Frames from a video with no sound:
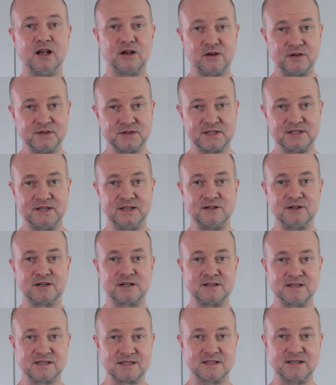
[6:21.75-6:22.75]

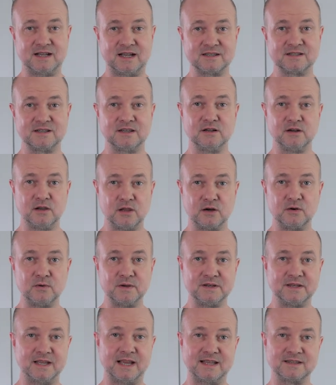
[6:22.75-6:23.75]
consider discussing
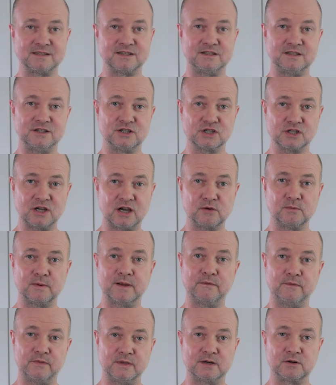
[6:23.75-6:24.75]
low-intensity
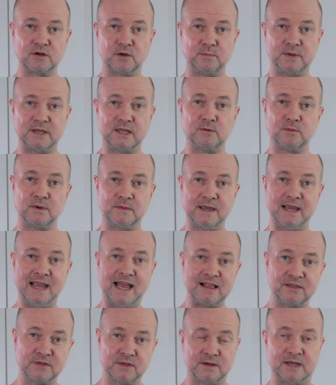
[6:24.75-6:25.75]
shockwave therapy with a
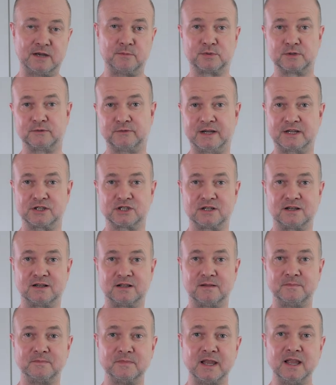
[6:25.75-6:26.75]
healthcare
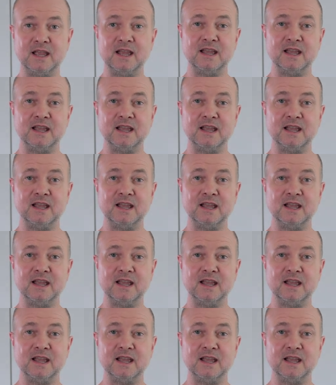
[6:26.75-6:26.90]
professional.